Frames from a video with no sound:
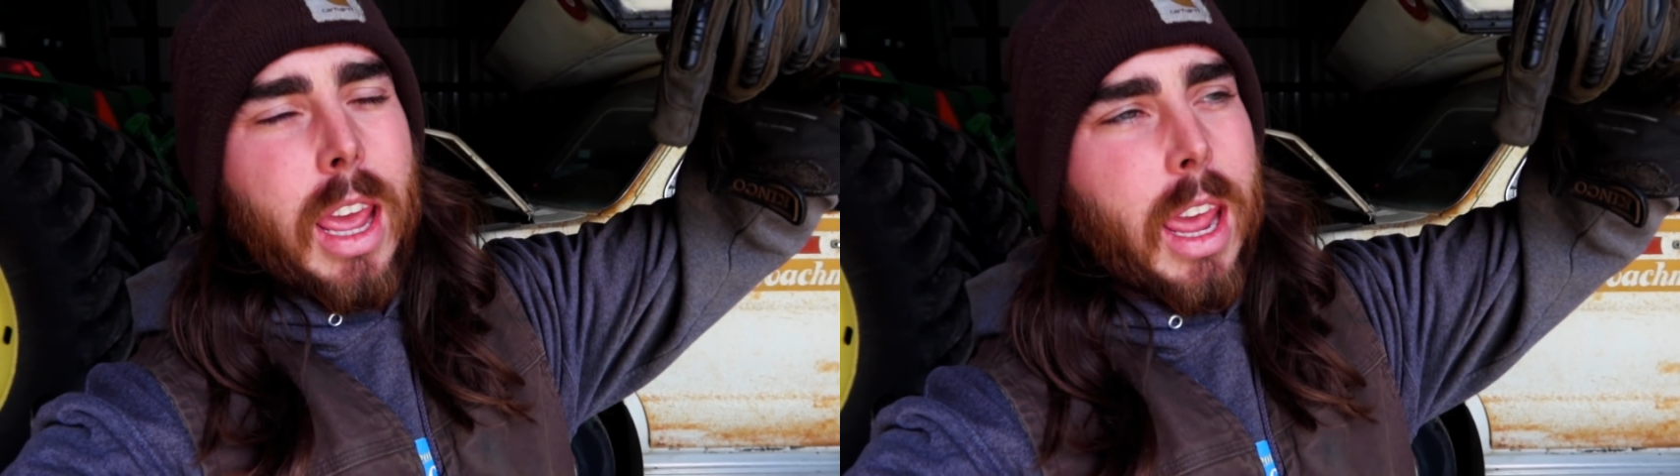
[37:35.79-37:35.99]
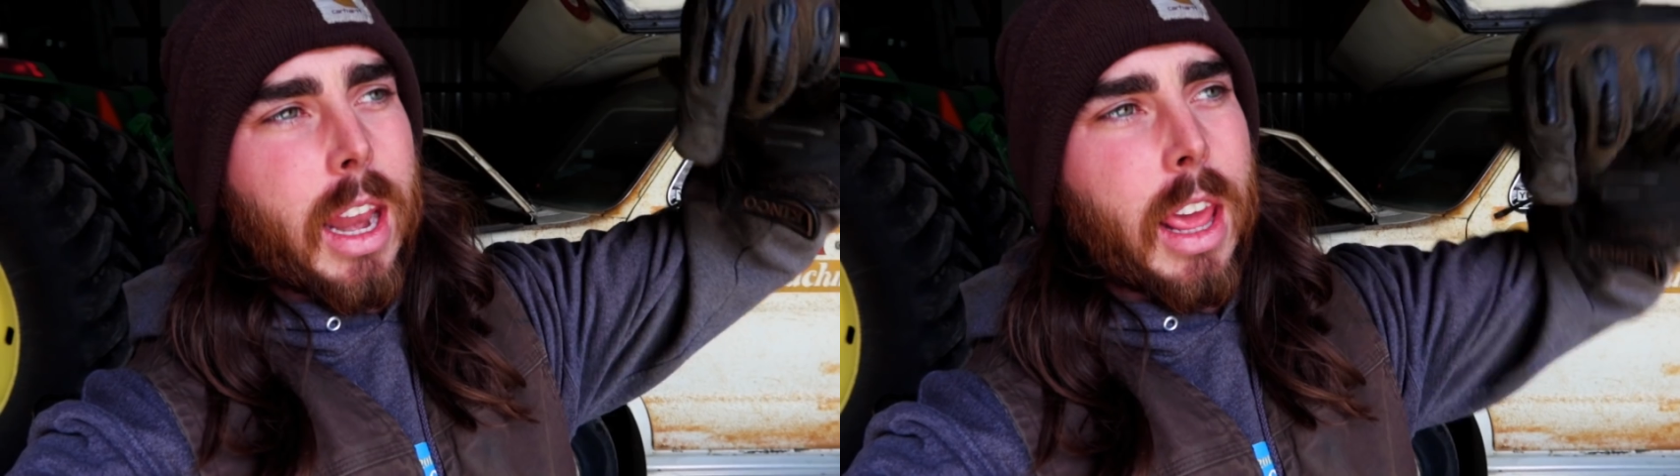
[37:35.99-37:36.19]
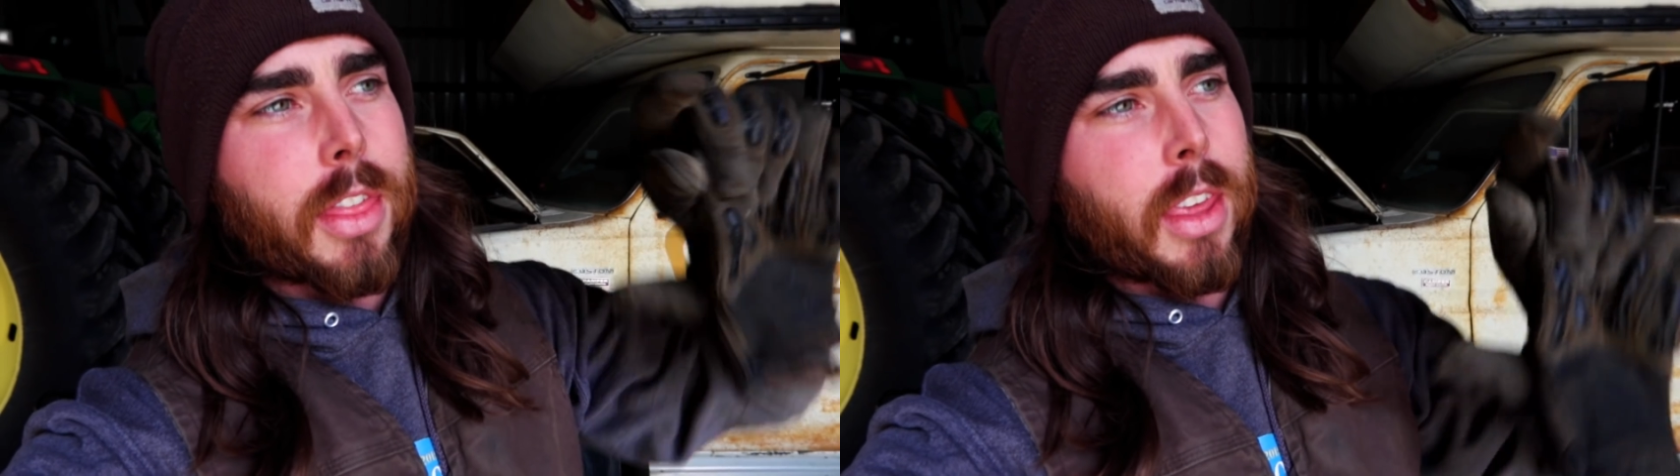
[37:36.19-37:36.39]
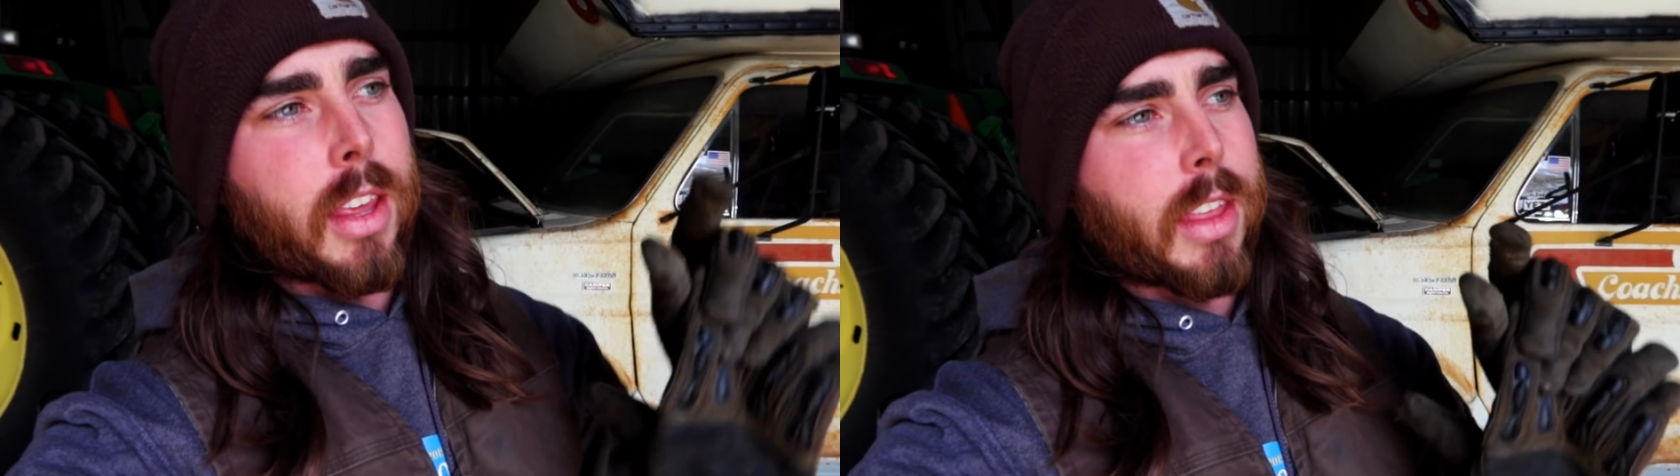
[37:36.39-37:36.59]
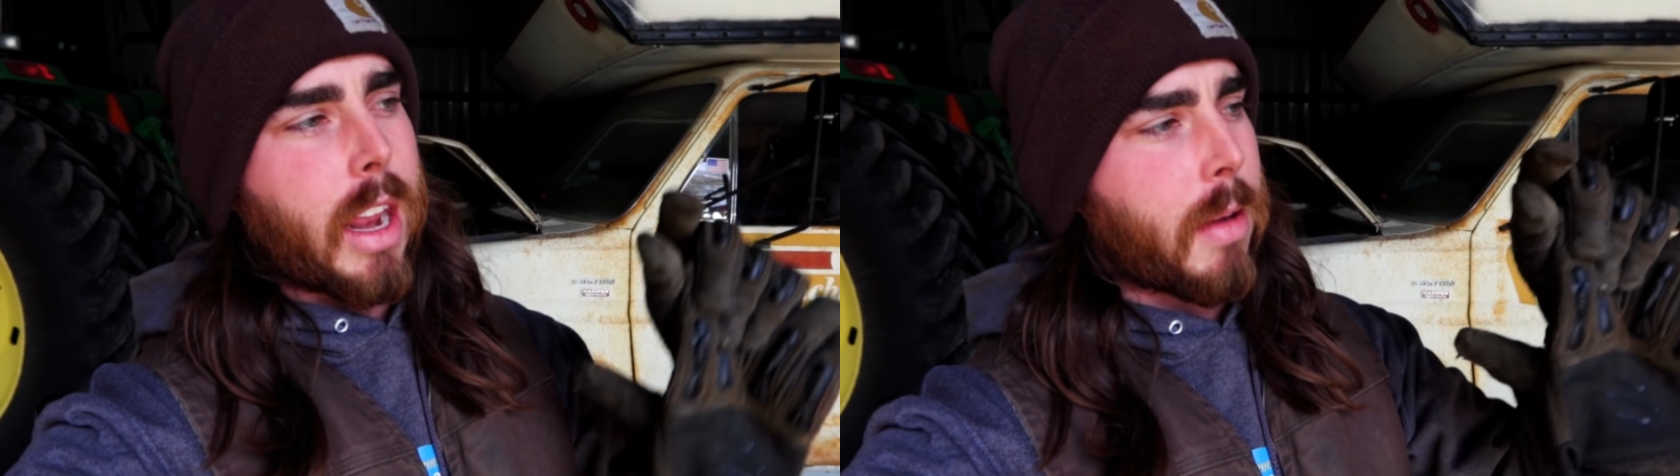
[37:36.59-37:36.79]
And I
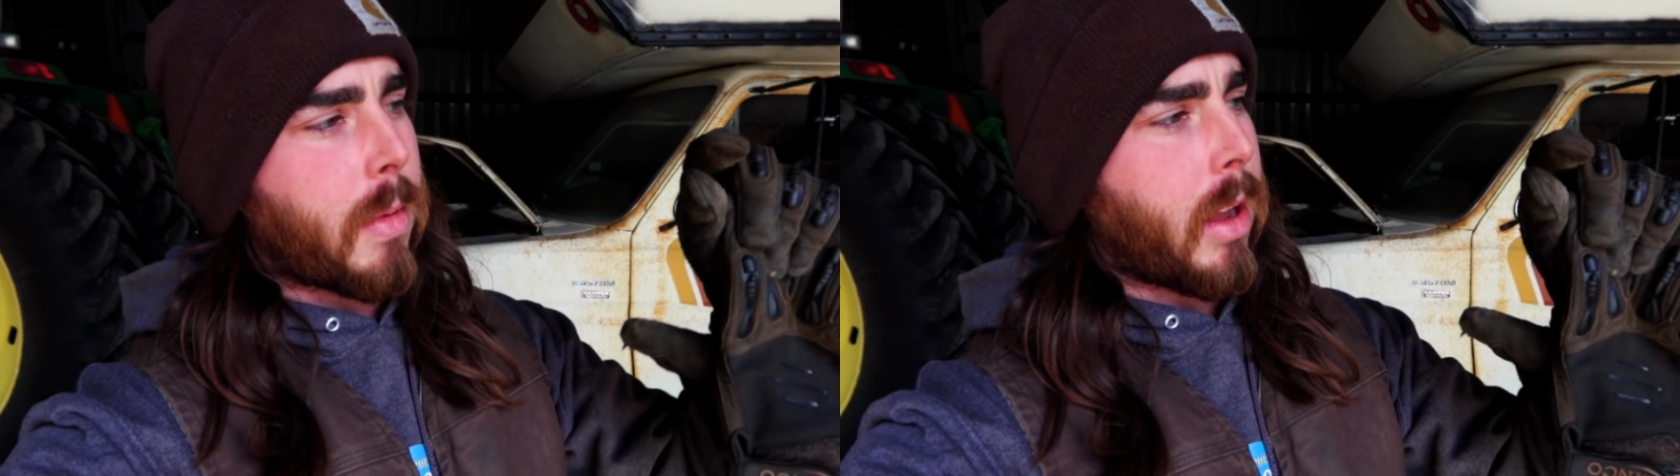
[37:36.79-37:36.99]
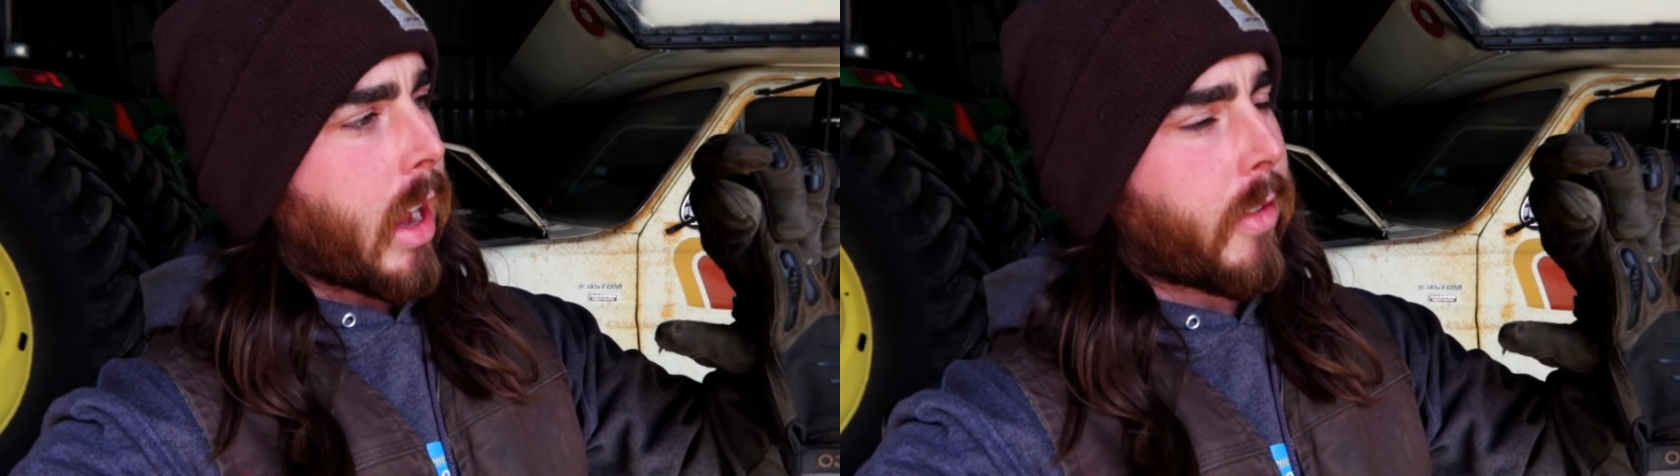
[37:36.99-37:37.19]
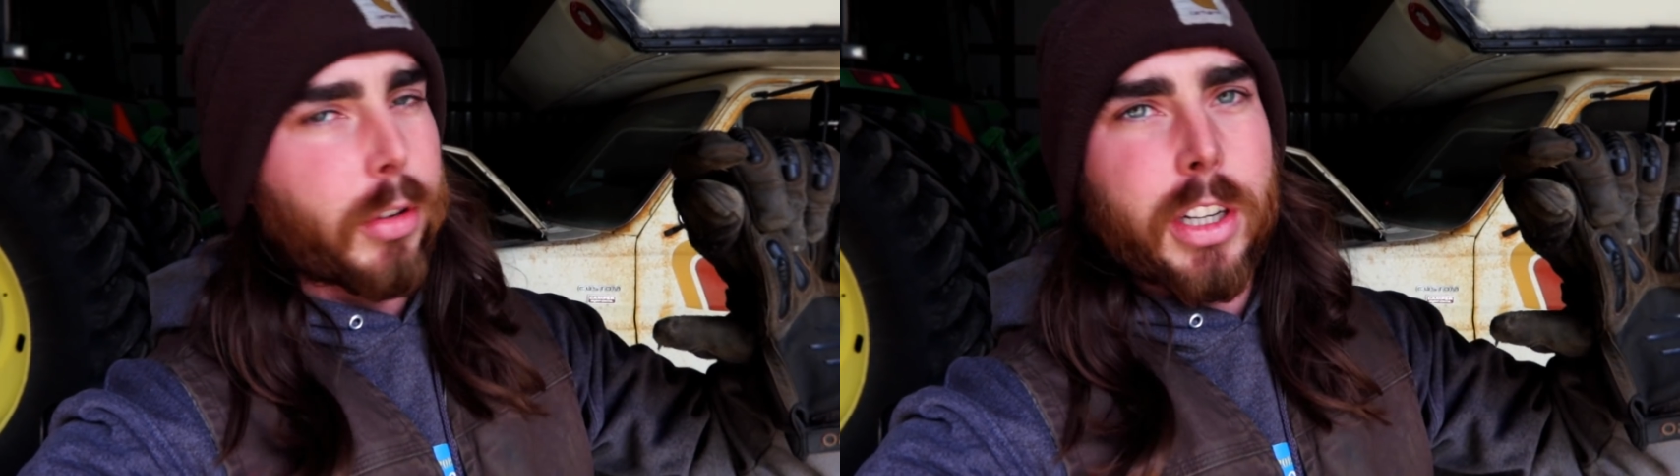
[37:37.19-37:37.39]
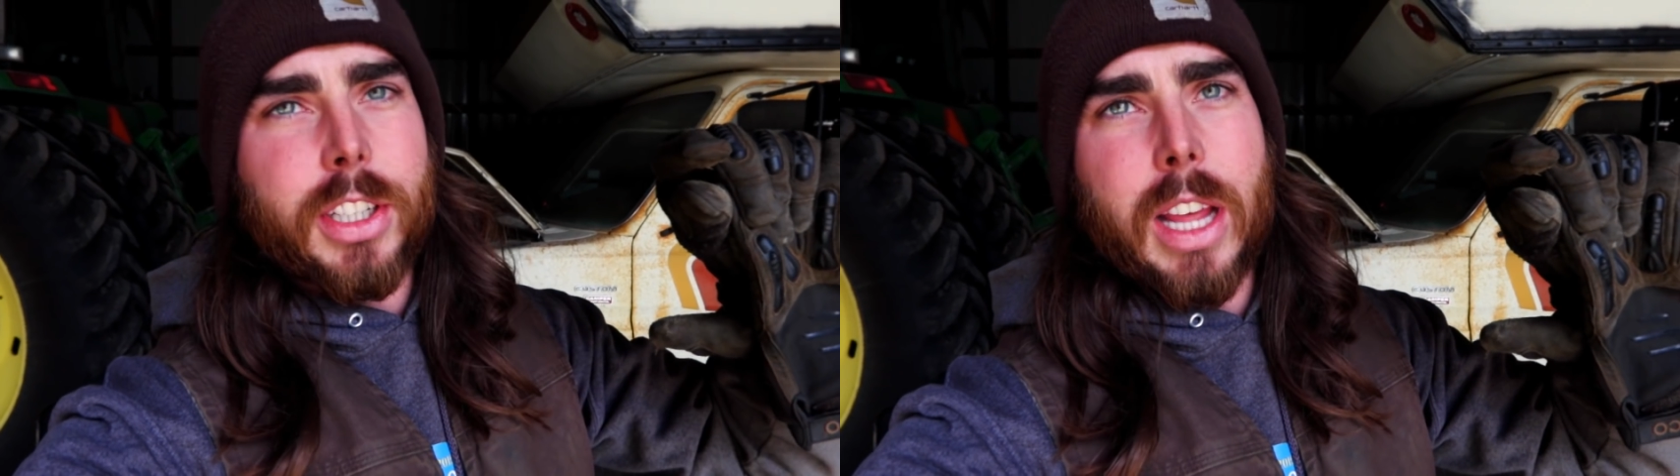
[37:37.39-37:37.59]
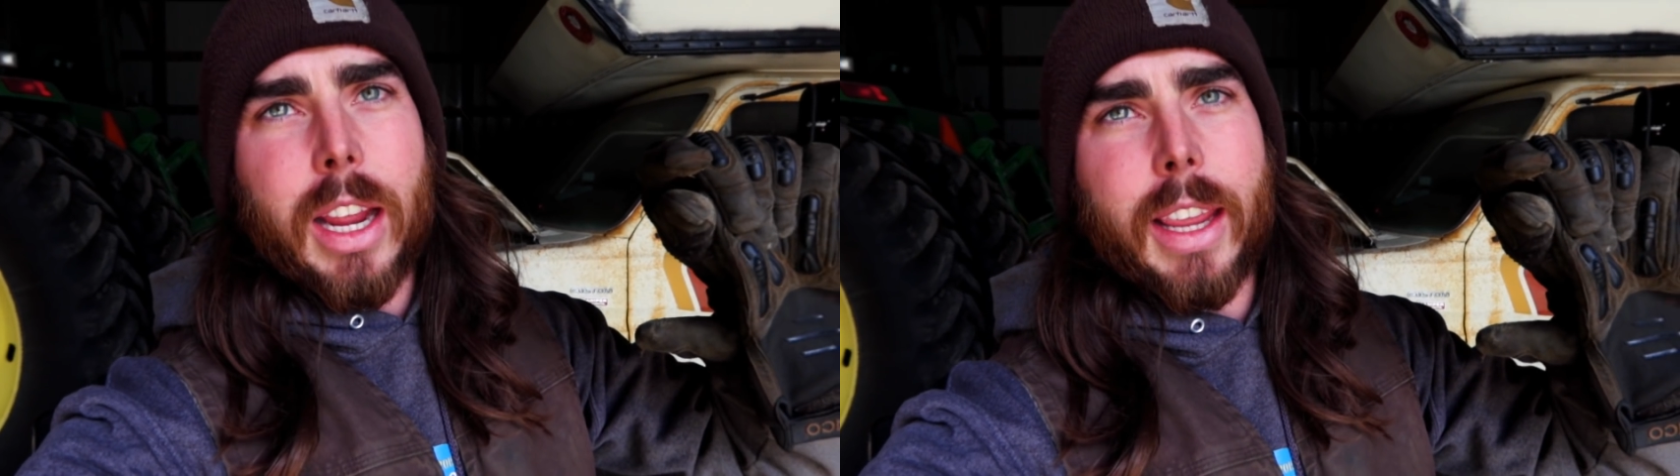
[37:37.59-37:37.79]
think that I've
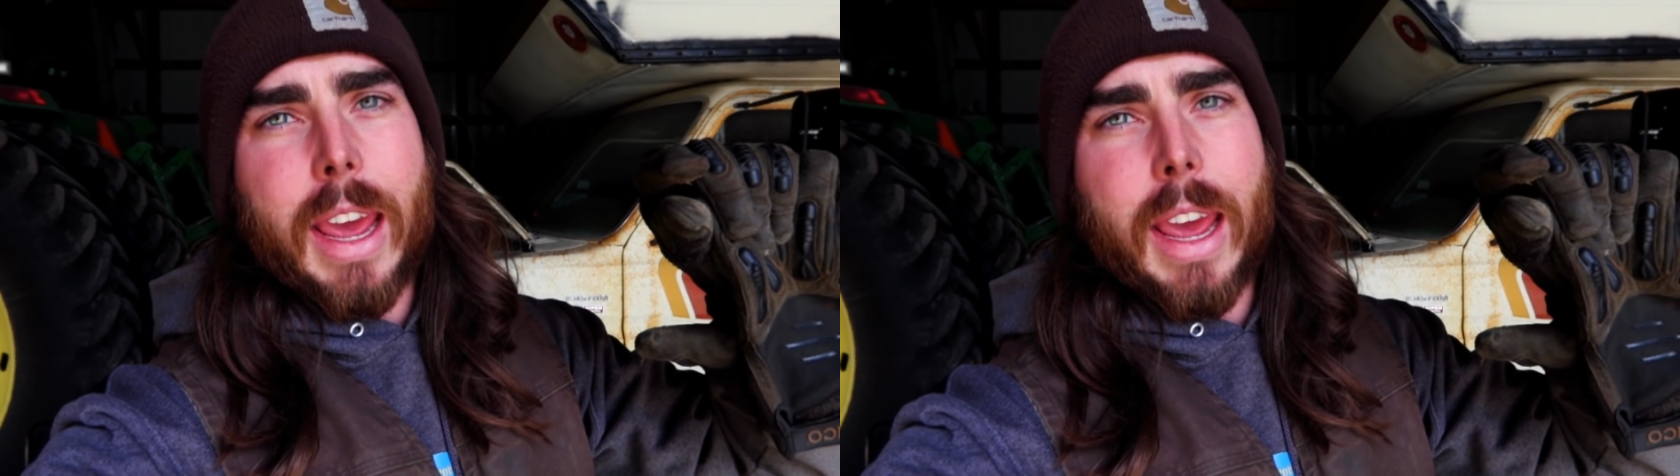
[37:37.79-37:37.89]
reached that